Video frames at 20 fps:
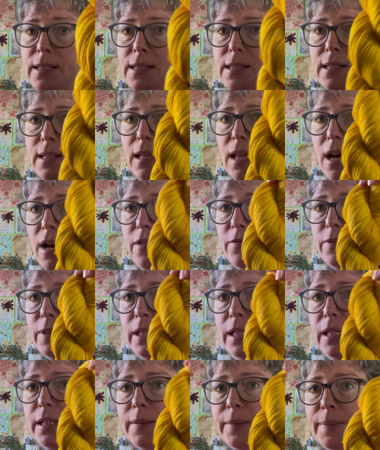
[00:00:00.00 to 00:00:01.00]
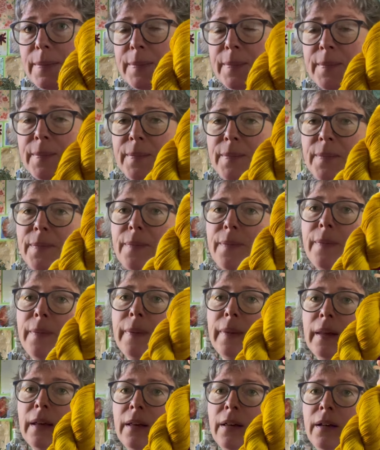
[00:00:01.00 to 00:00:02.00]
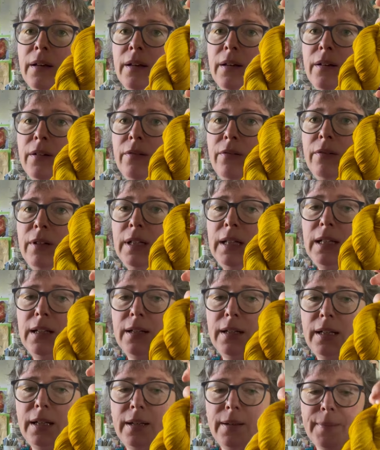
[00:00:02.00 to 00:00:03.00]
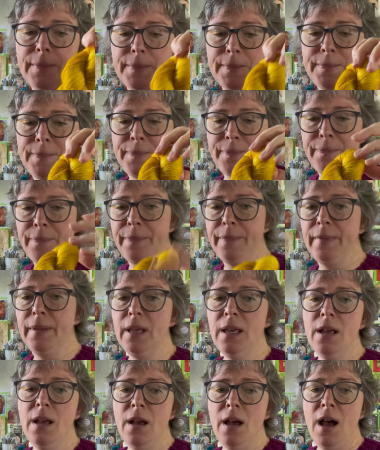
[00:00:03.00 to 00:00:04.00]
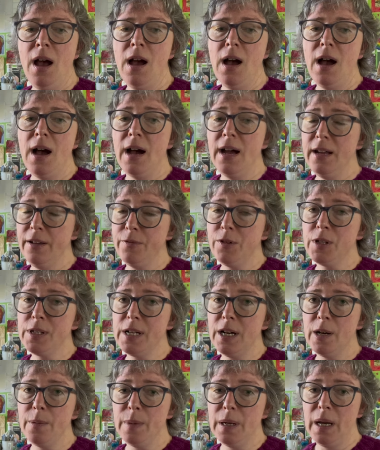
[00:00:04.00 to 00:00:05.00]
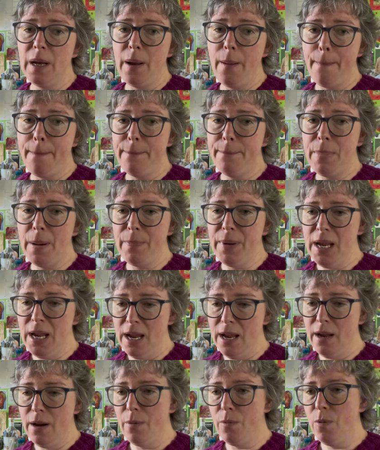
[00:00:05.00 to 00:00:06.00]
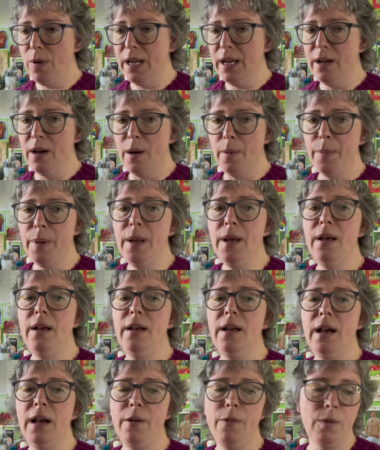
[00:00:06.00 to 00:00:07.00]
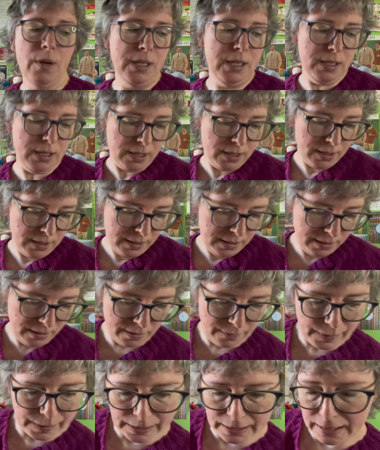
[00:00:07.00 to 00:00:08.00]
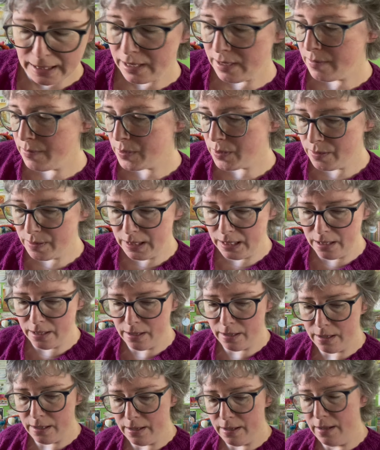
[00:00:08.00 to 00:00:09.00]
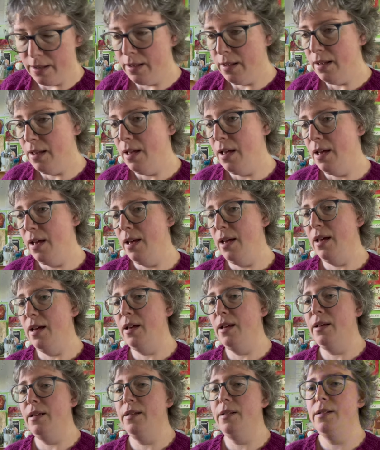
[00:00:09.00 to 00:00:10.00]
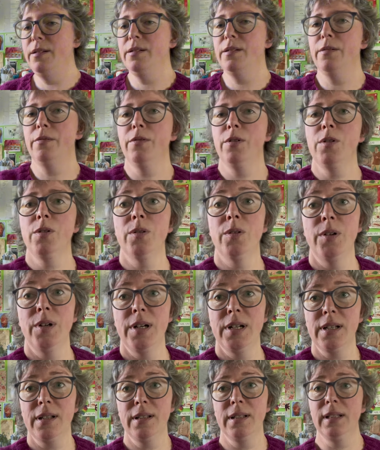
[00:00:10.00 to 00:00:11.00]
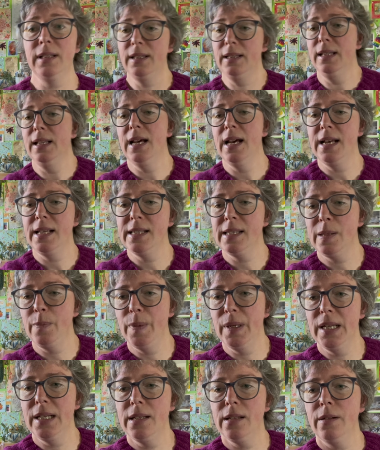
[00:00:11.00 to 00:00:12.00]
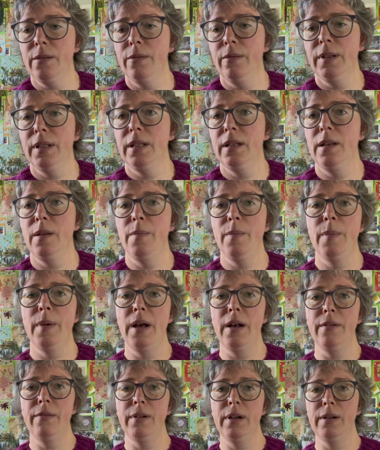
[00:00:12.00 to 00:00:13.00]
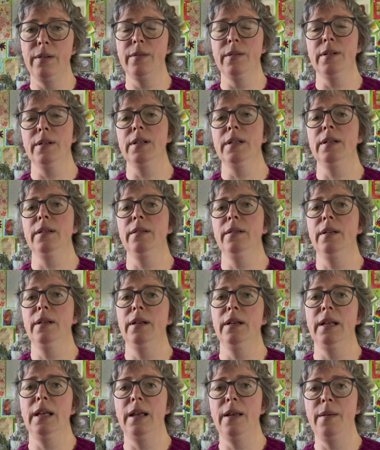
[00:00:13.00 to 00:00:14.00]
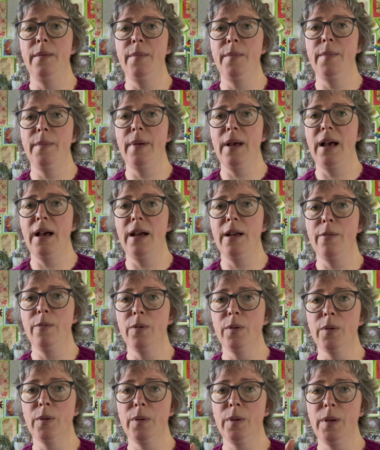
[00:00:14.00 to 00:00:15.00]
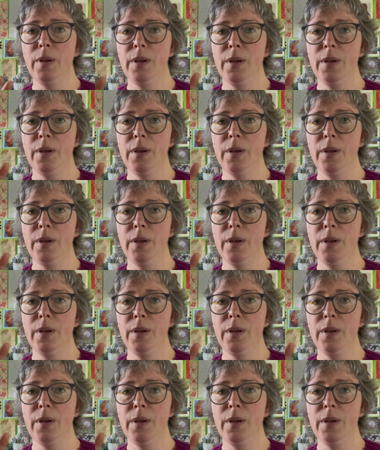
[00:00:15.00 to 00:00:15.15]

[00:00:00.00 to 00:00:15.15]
It's lovely. I really like it. I have just heard my puppy wake up. I wonder if I can get him through here and record the last bit with him around. I will